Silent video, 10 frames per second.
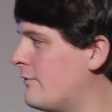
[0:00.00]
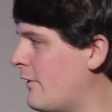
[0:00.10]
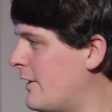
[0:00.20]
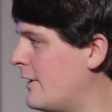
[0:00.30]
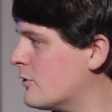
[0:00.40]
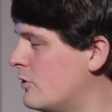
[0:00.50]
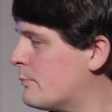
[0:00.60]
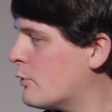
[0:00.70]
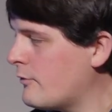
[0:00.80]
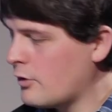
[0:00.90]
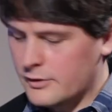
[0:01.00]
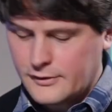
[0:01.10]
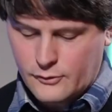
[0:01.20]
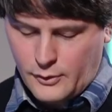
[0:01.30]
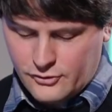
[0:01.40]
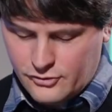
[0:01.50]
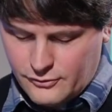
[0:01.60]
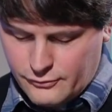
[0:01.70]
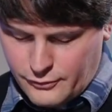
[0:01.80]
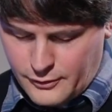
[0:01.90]
finally, a good provocative
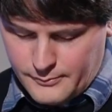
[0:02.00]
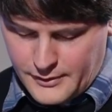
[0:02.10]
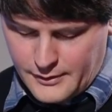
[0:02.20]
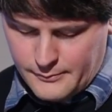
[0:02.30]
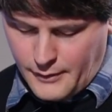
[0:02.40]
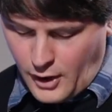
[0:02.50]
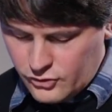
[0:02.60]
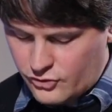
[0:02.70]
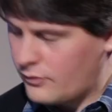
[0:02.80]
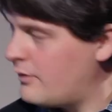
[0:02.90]
question from Margie on